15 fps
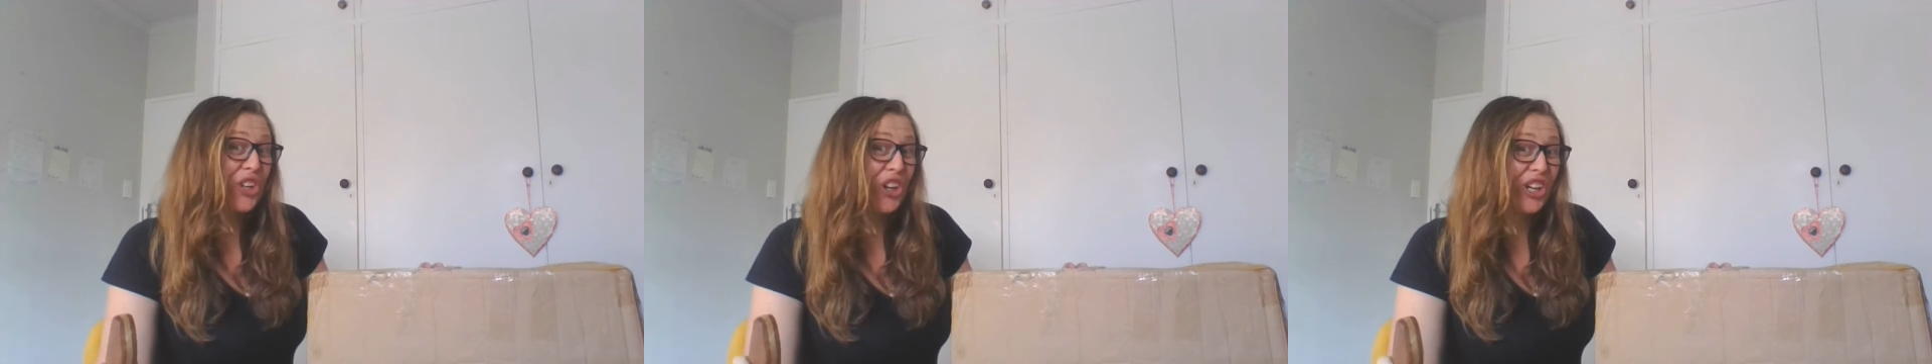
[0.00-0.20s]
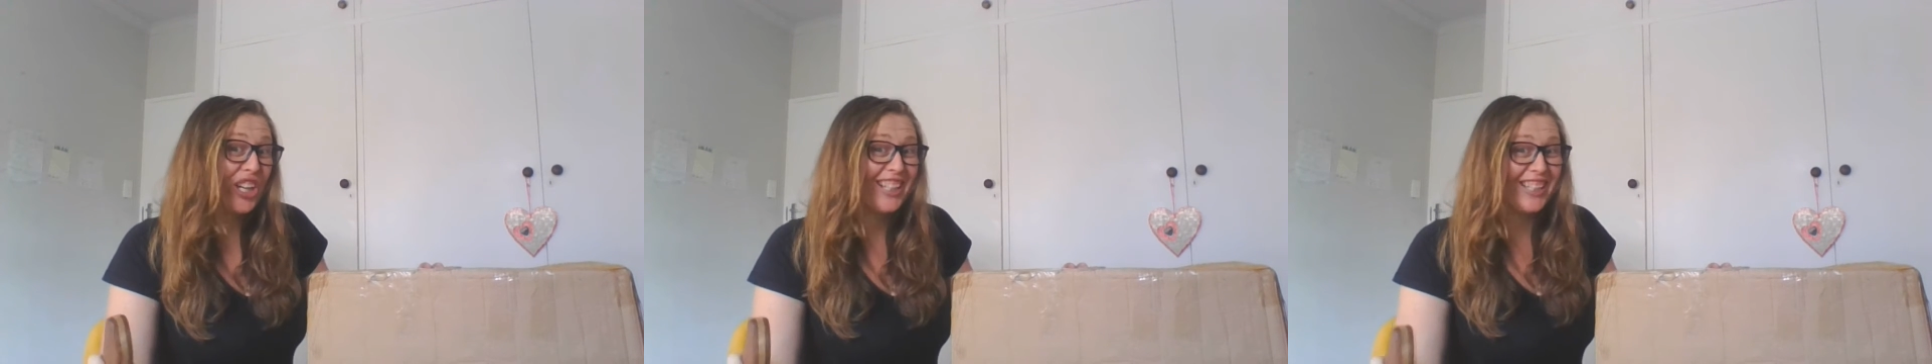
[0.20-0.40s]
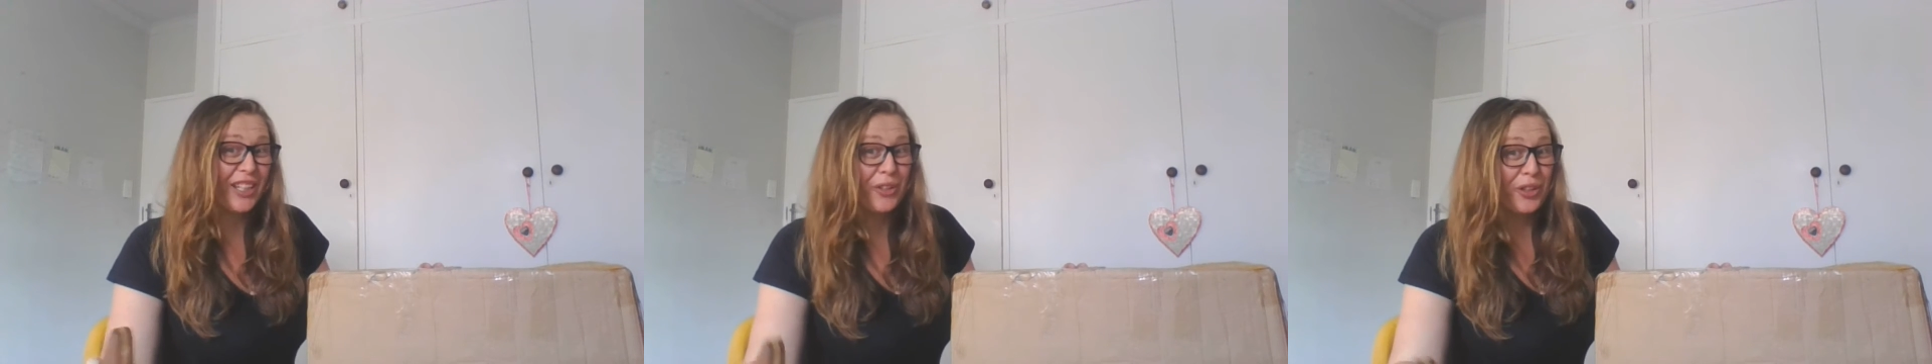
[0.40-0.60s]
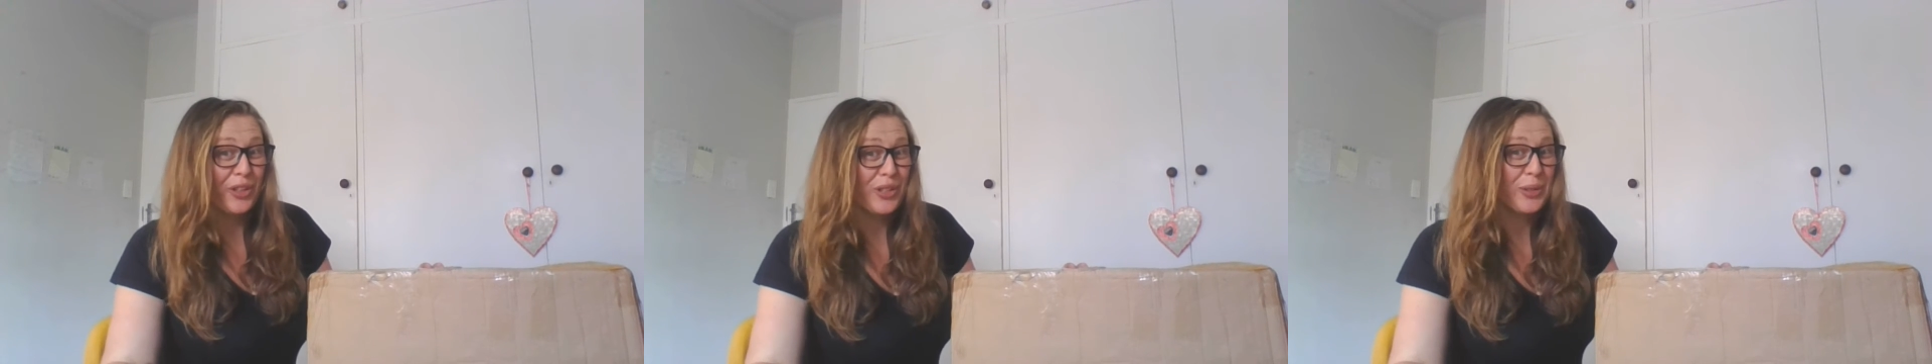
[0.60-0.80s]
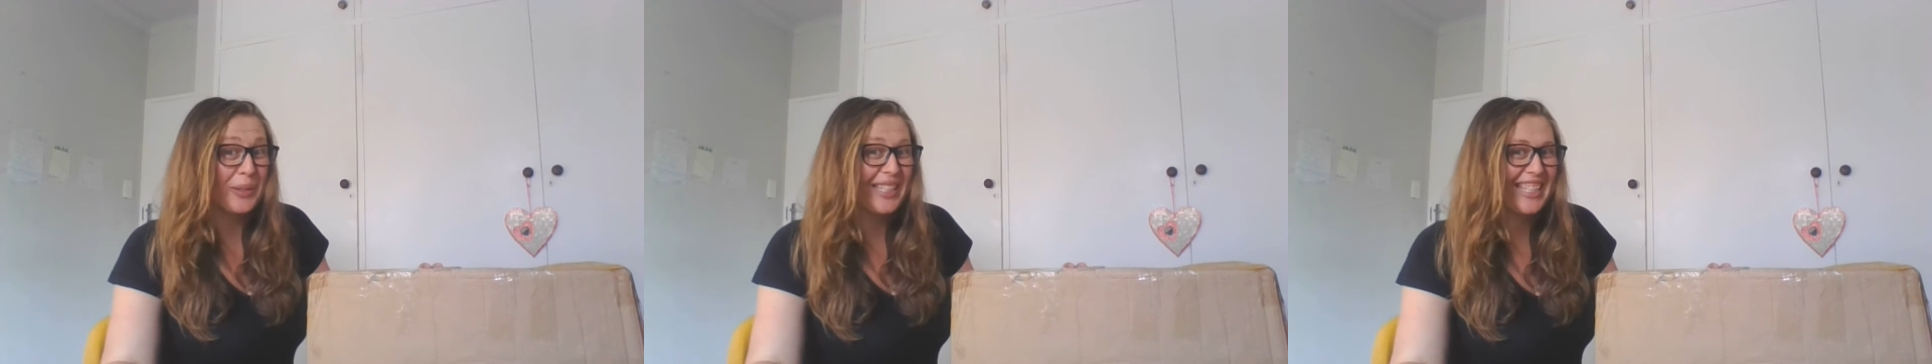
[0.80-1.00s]
chocolate or
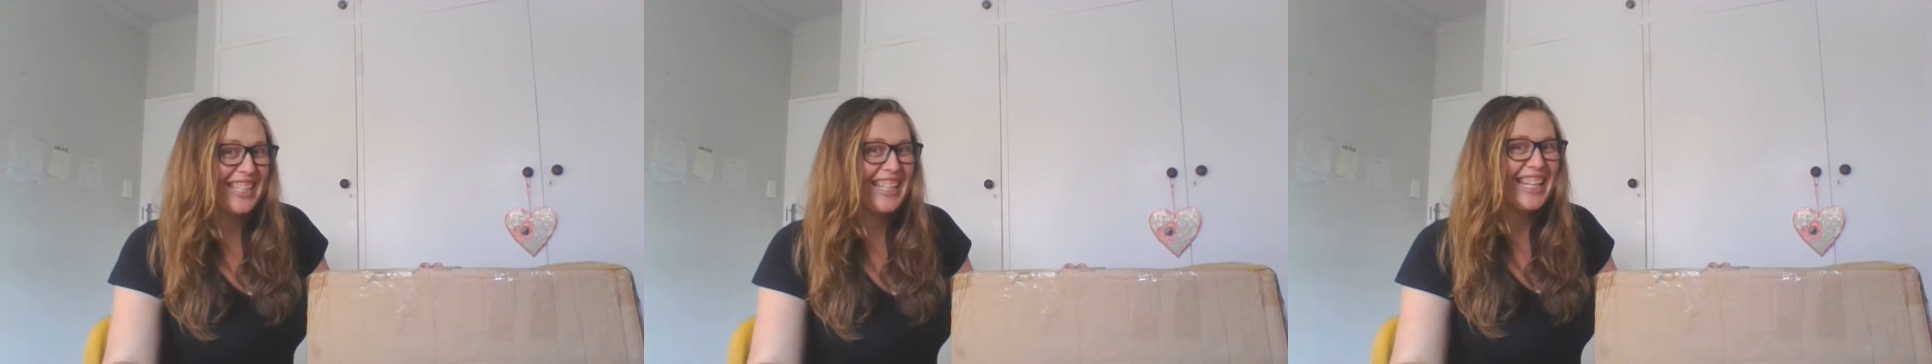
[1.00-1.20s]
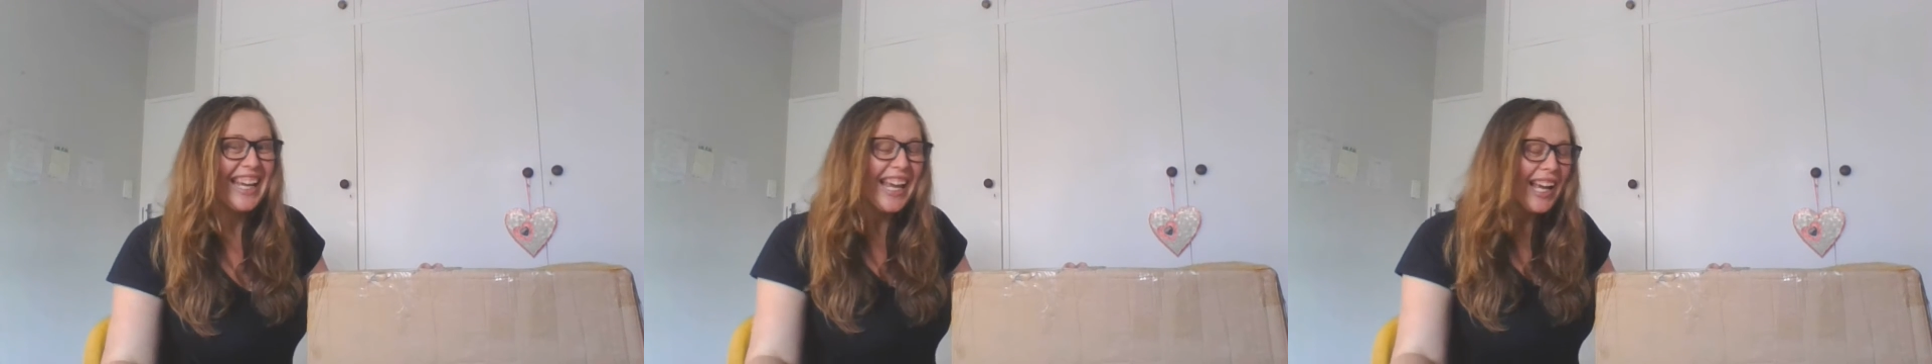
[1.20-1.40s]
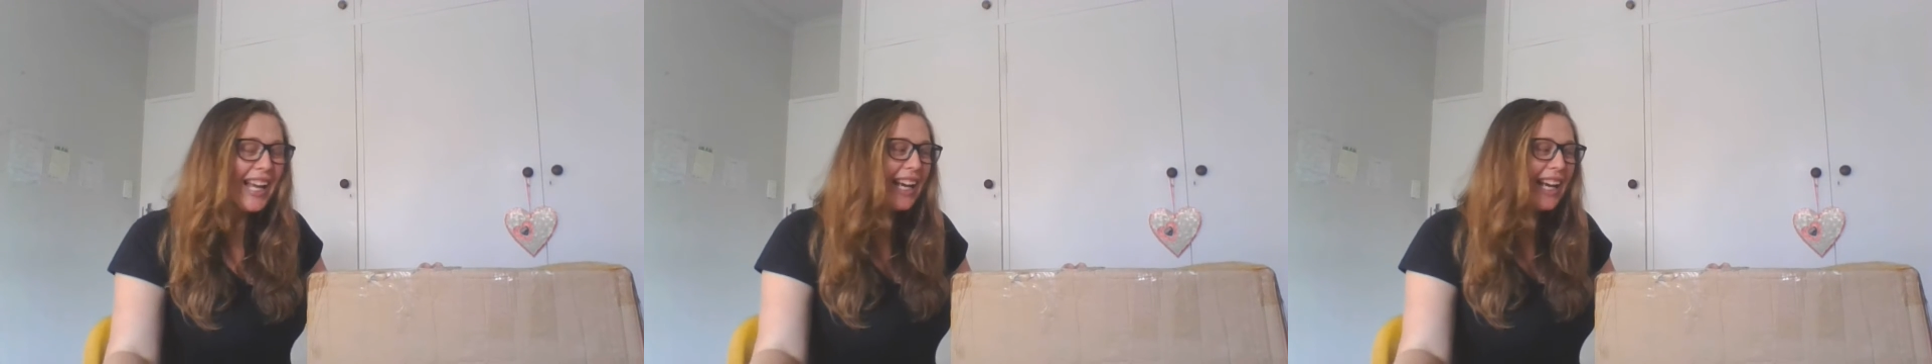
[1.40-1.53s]
a sweetie?